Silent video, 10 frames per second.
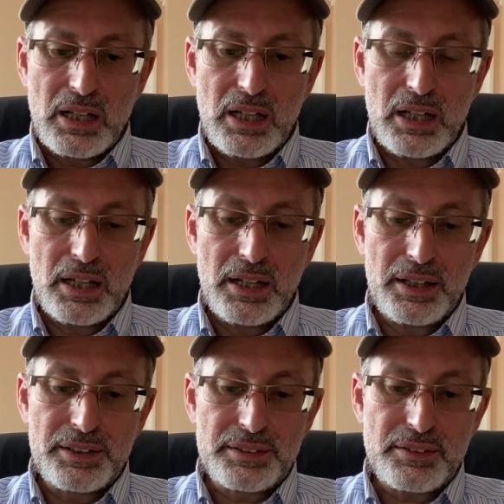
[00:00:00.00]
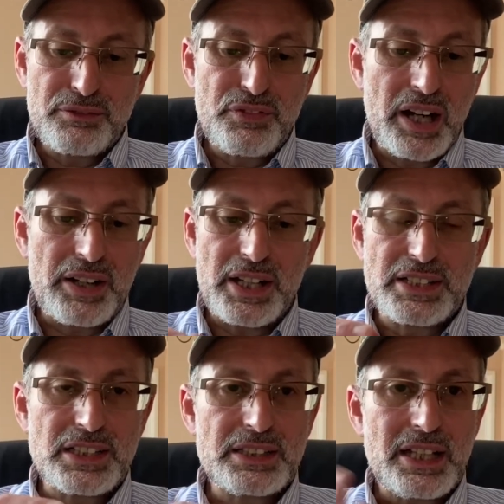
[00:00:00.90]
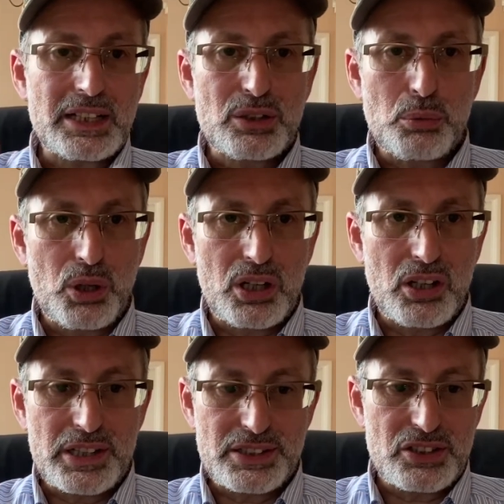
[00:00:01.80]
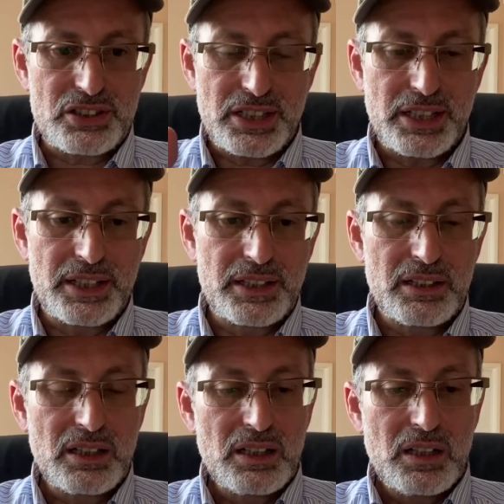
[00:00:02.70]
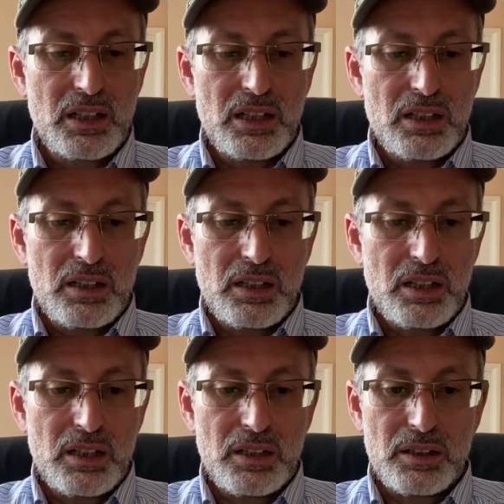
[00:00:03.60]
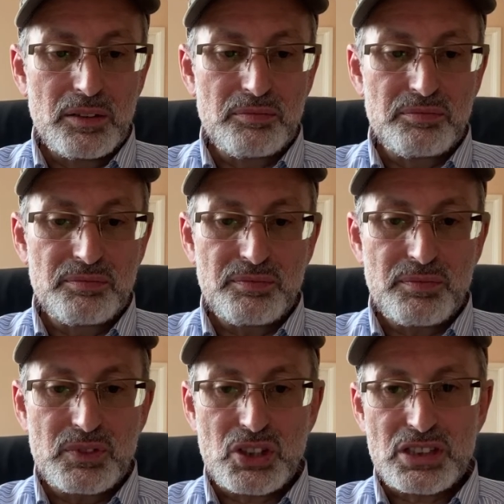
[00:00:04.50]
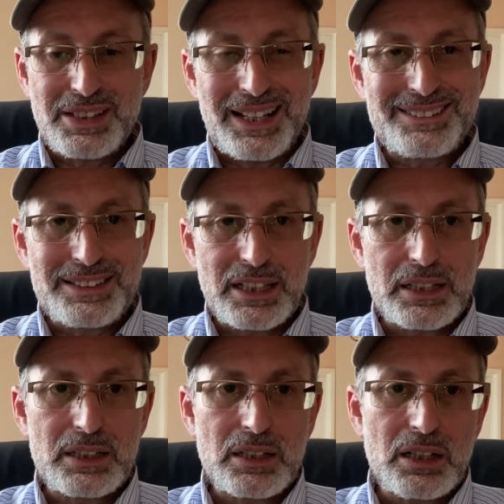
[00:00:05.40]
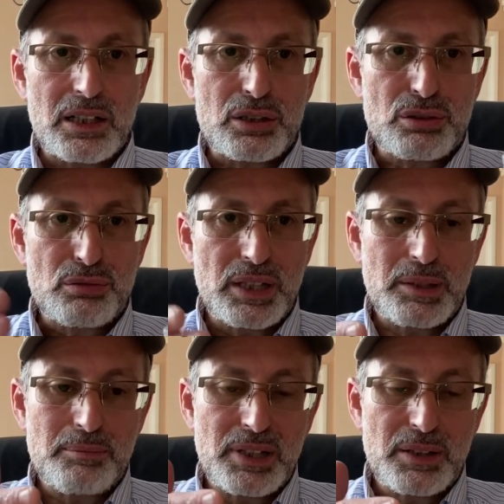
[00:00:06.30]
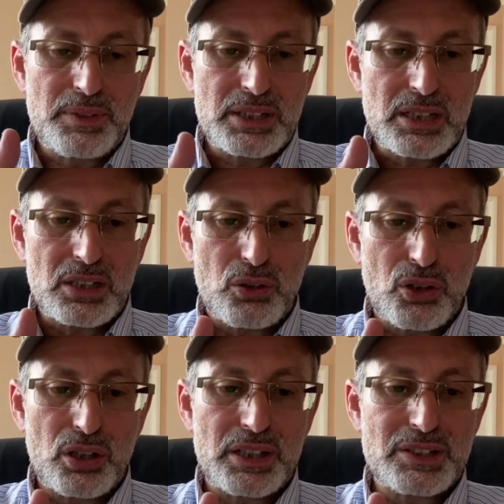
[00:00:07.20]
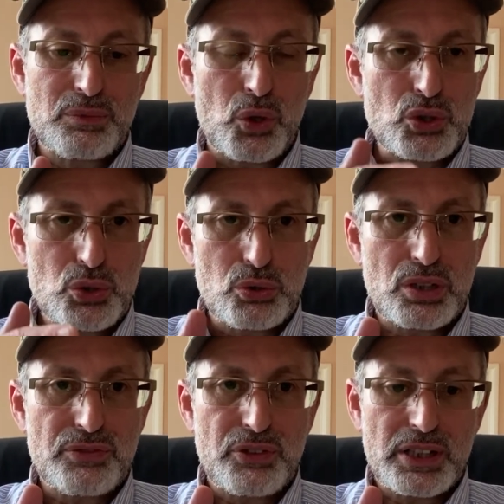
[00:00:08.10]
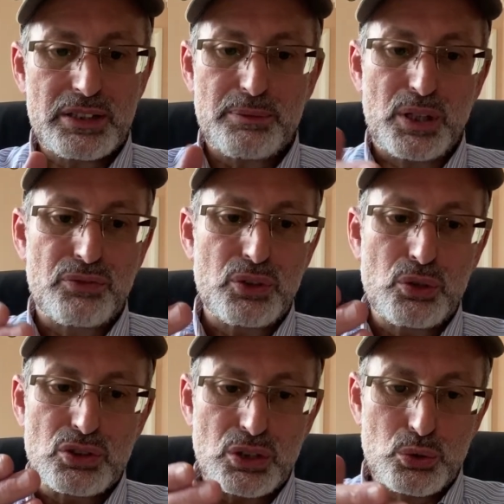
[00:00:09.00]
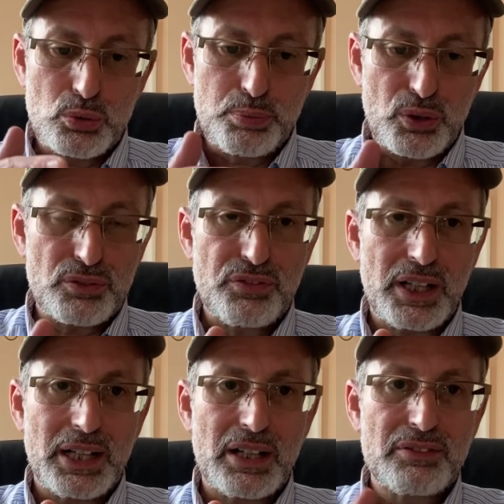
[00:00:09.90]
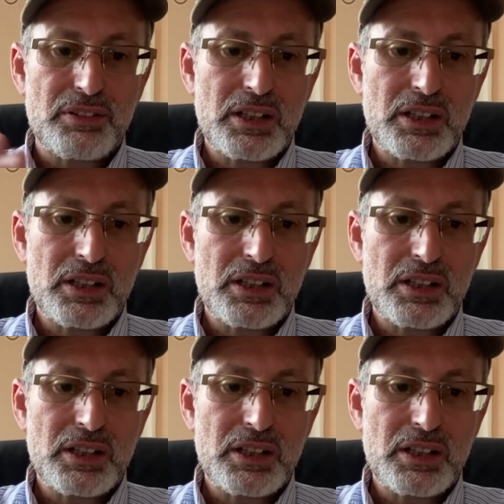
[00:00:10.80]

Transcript: And very easy deck to work on, as you've seen. Um, just I think a 3 millimeter coil is more suited for it, but if you use a 2.5,